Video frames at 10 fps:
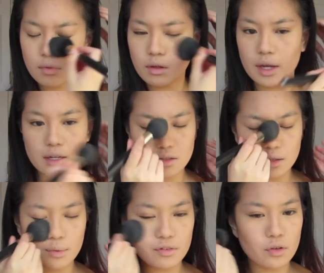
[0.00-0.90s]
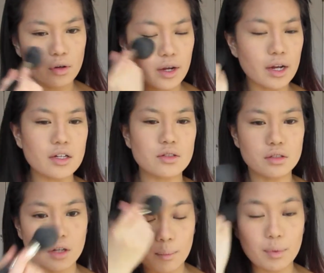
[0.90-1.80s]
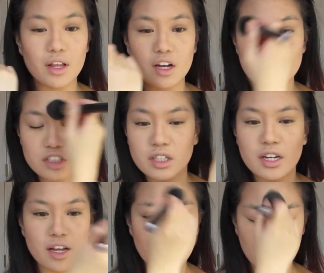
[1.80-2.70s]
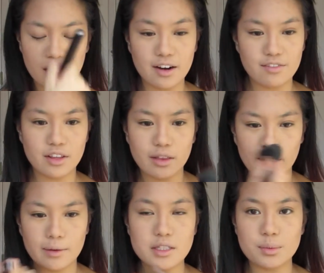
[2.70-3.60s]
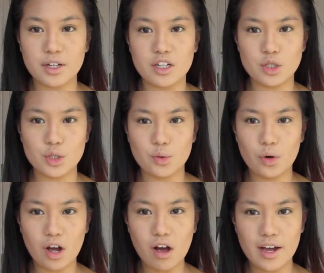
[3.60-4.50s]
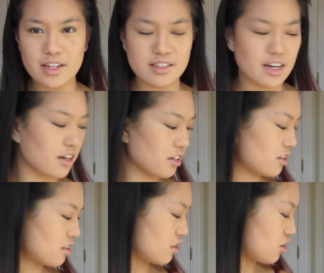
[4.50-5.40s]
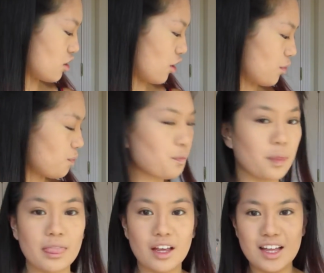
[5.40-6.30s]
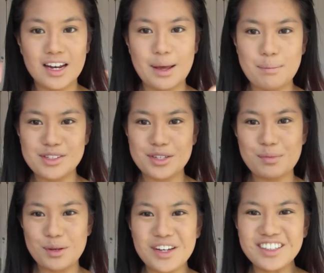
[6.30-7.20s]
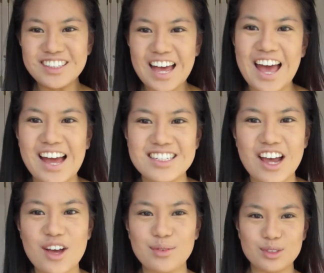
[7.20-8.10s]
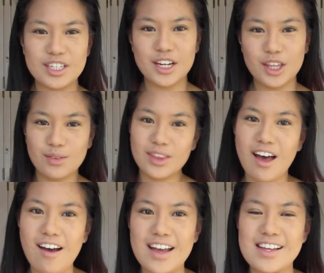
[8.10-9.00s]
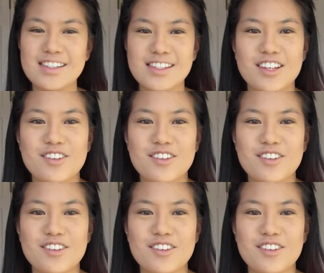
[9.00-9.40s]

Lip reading: Okay, so before I add on blush and everything else, we're gonna do eyes next. So, let me zoom you in, and I will take you through the eyes.